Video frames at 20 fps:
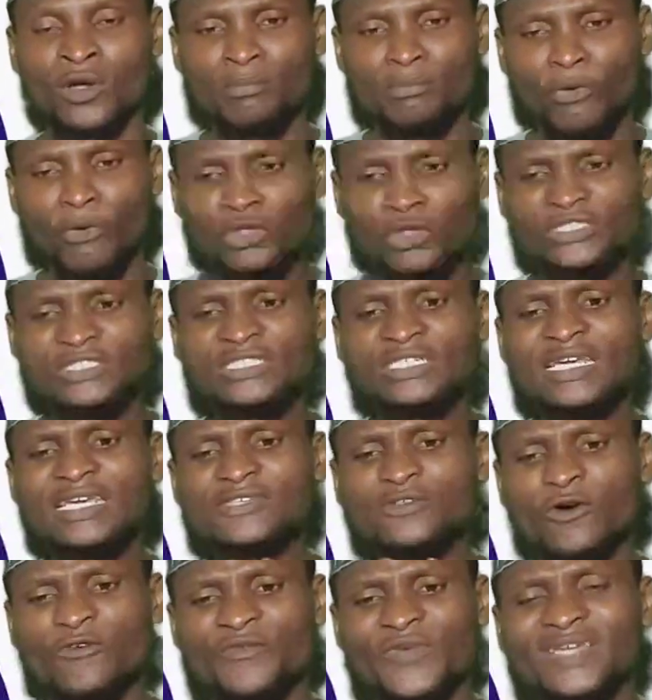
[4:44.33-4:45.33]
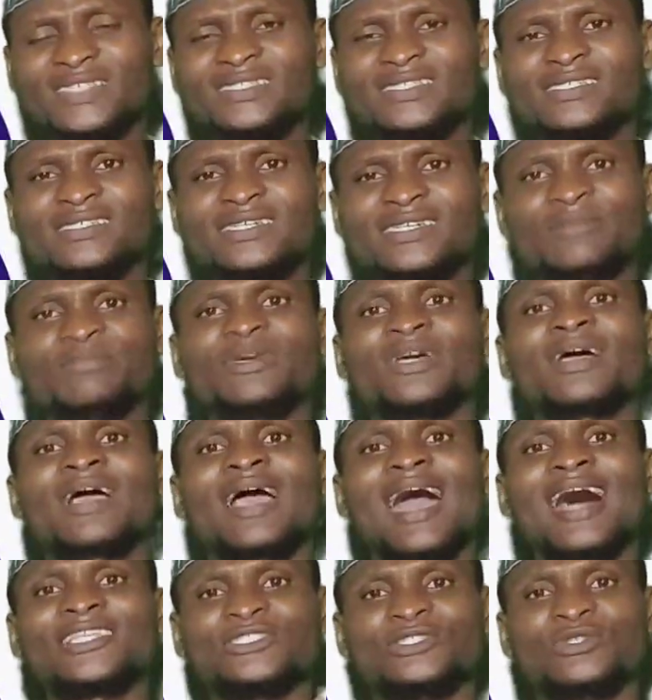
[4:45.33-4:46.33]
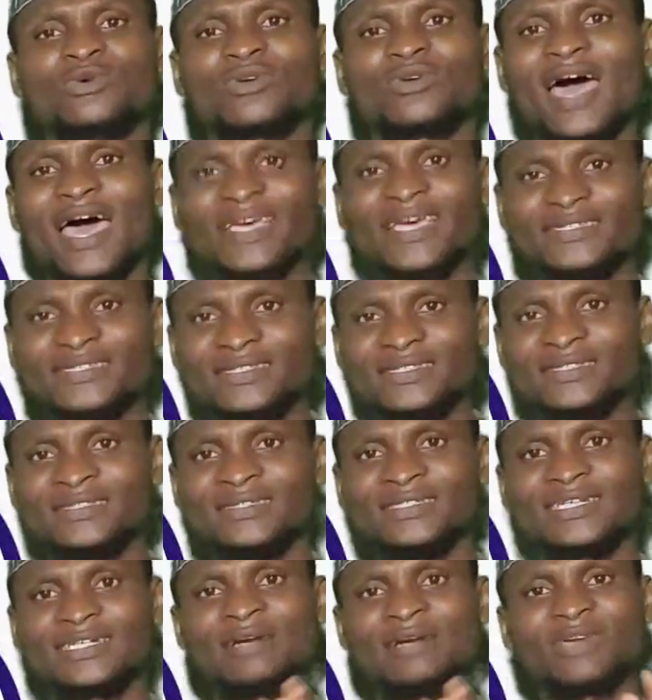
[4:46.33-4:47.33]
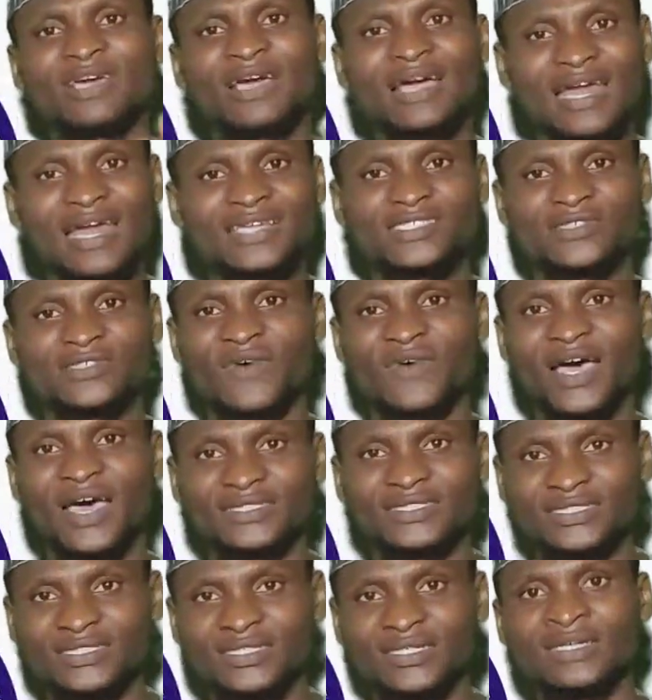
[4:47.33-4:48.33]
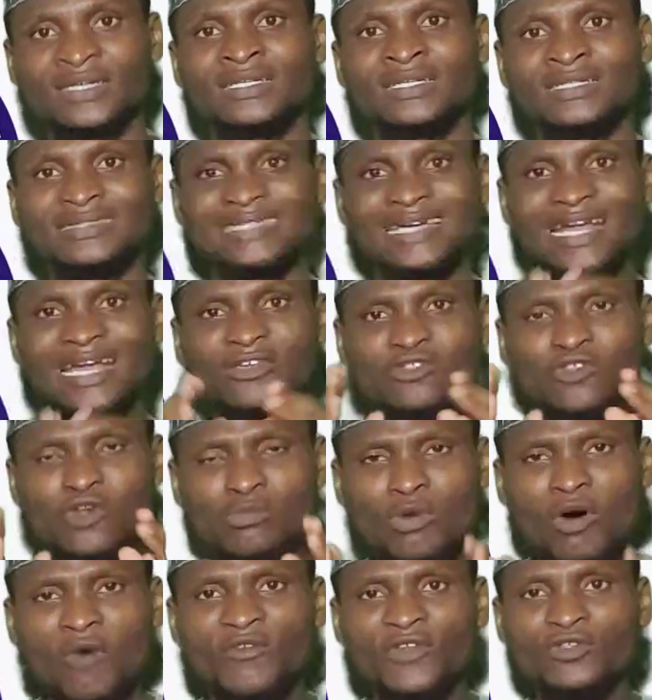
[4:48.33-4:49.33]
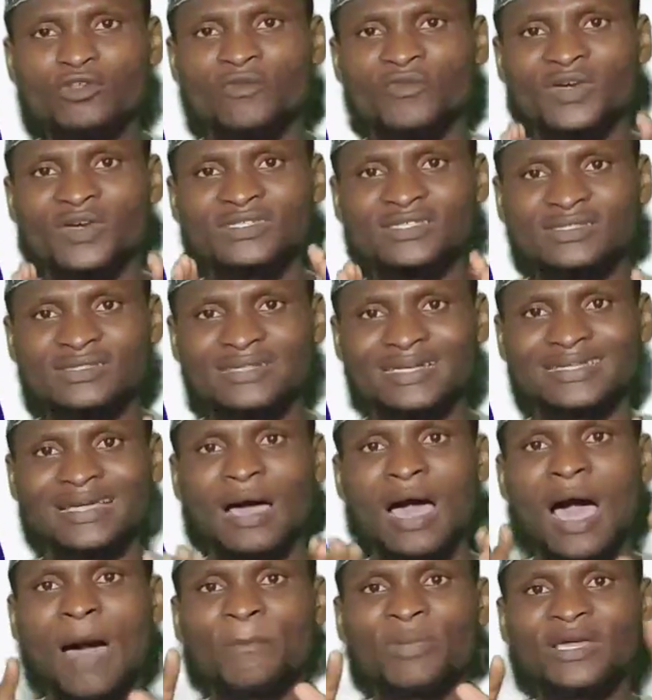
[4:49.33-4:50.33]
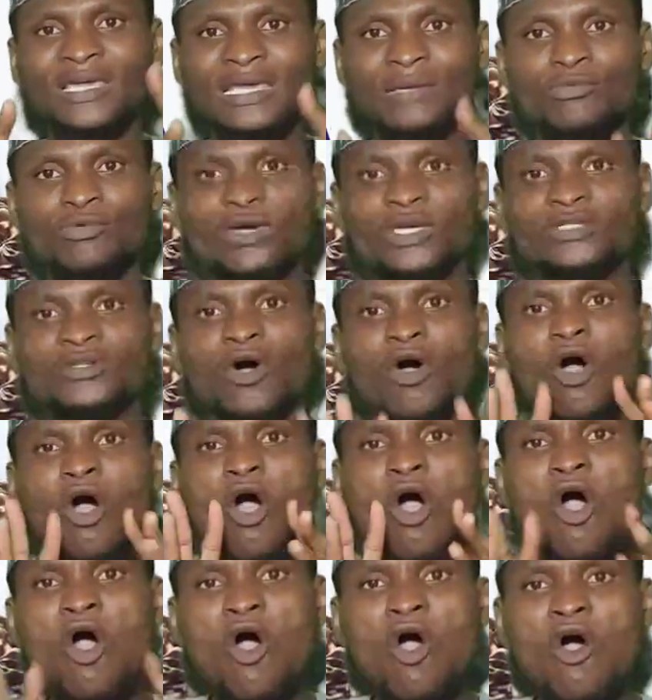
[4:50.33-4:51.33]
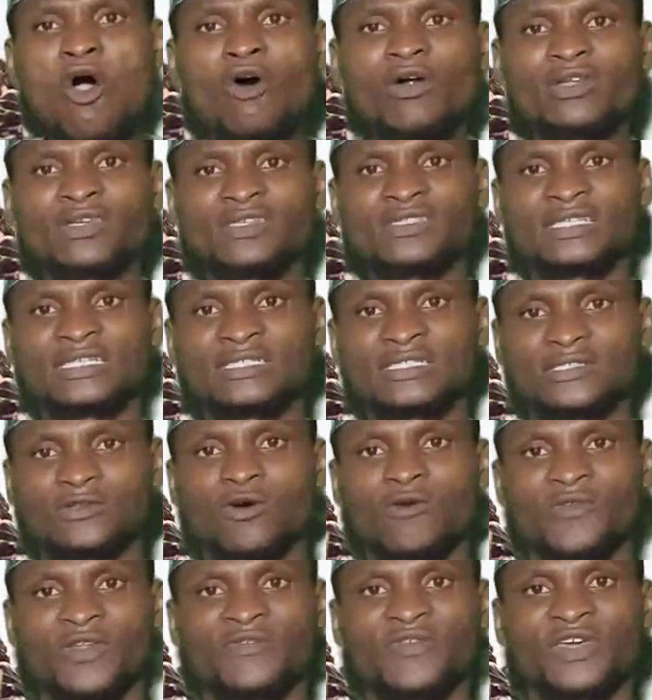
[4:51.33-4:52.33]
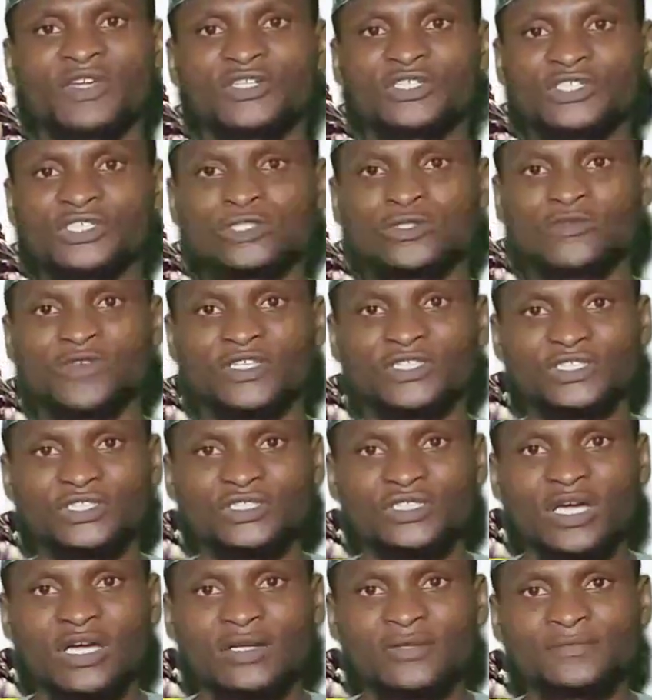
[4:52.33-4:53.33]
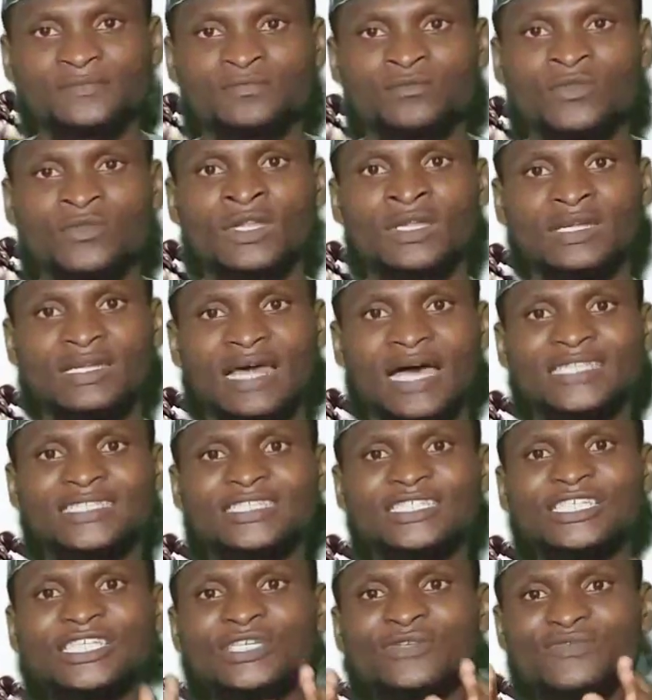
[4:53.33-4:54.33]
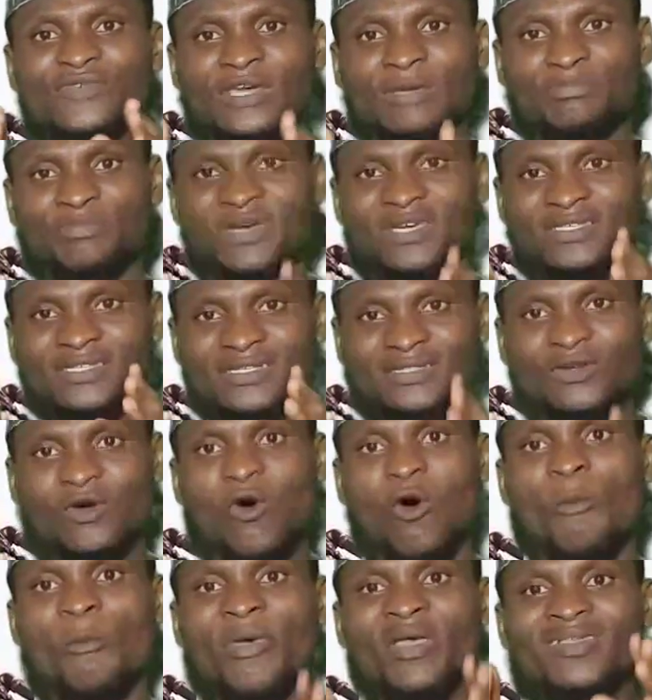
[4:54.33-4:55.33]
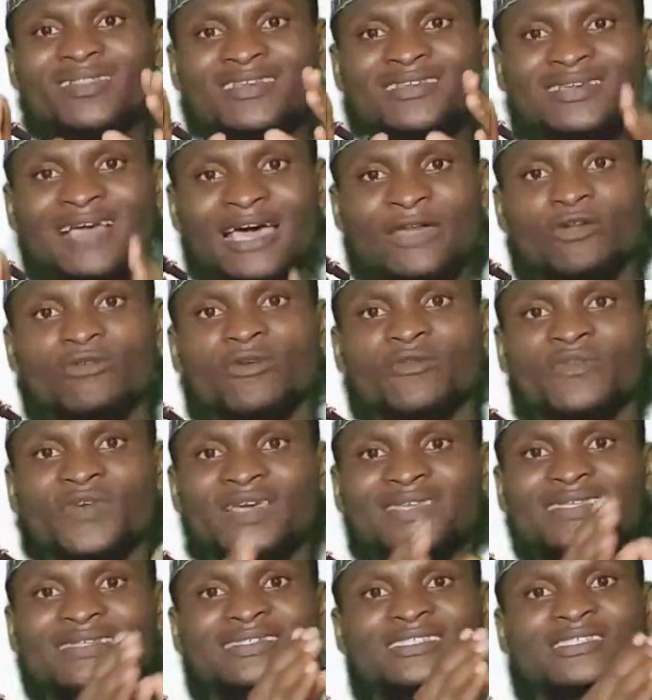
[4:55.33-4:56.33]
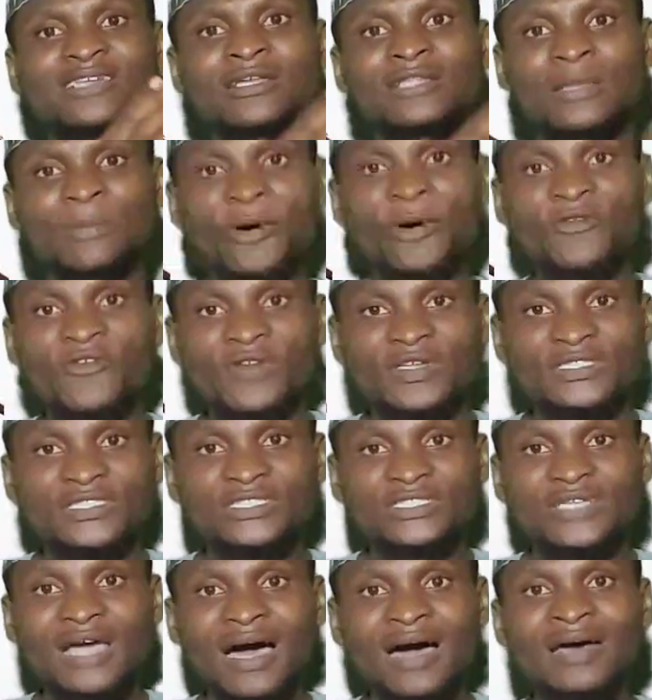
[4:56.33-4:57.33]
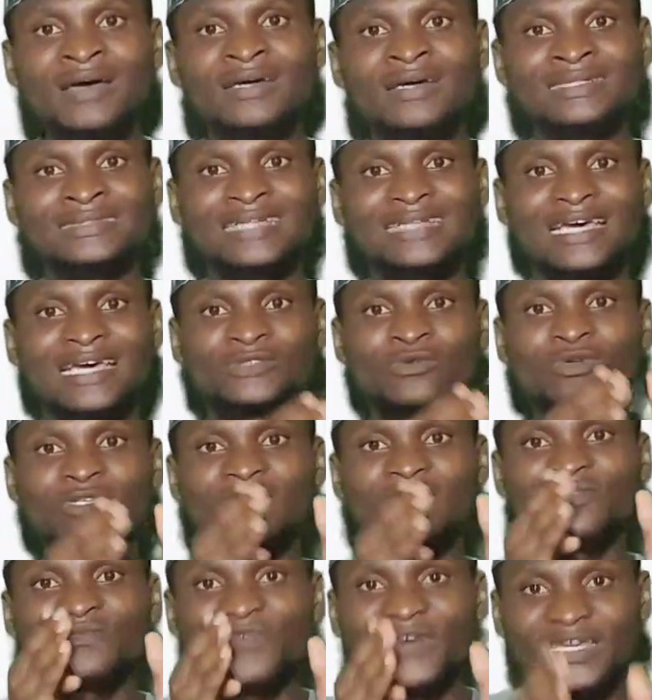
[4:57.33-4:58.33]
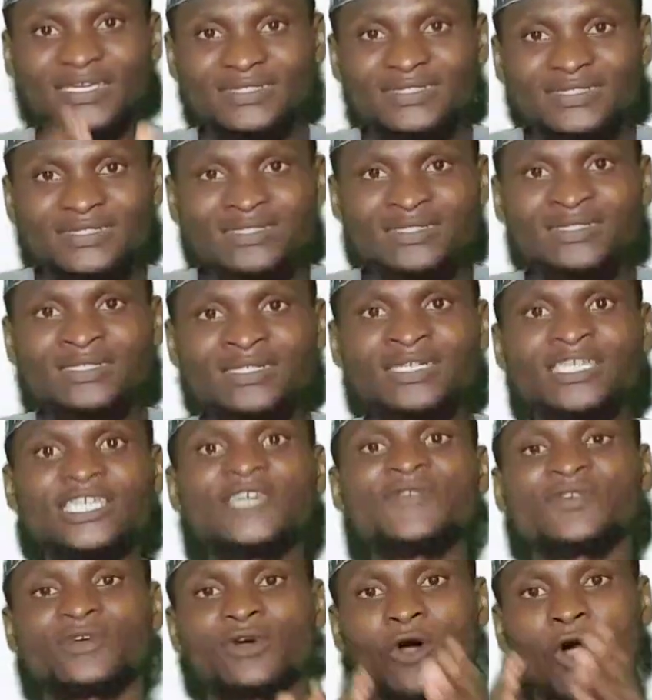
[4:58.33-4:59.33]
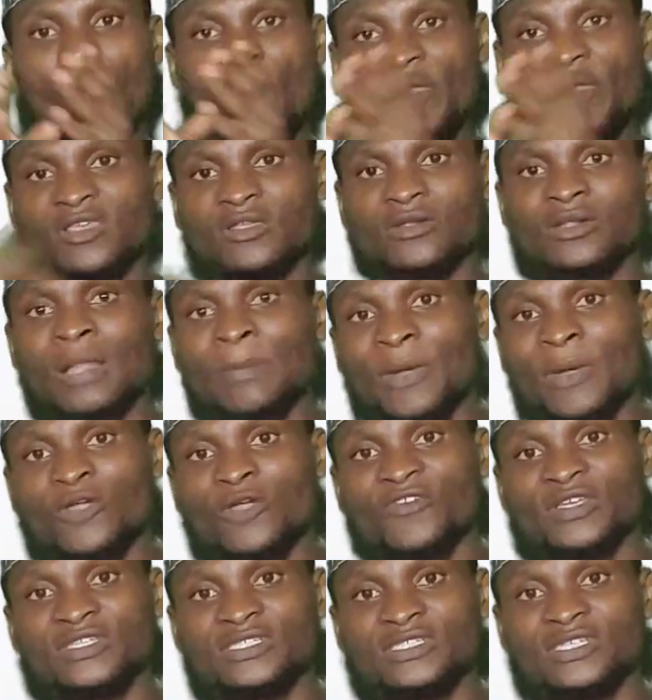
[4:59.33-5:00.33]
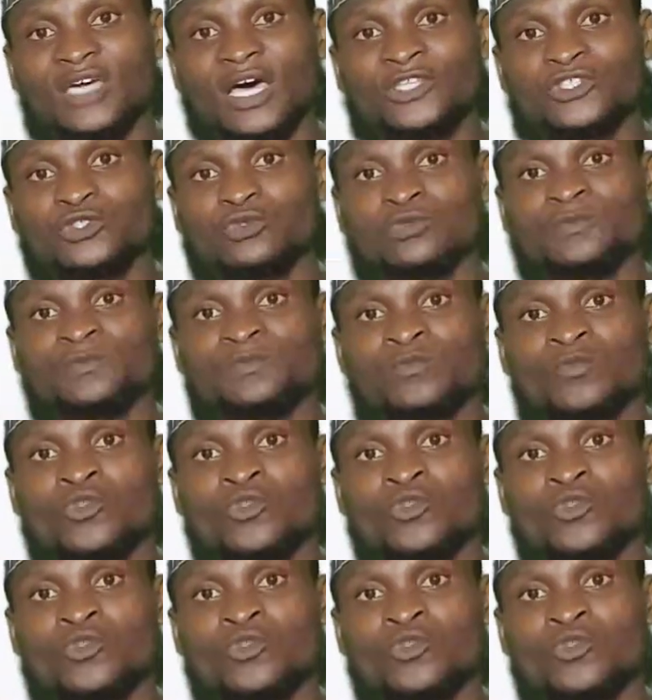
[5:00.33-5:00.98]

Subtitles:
But these offenses can be categorized, they can be classified. There are some of these offenses that are applicable in all the states of the Federation of Nigeria. That if a person commits this kind of offense in the southern part of Nigeria, there is no difference if he commits in another part of Nigeria too.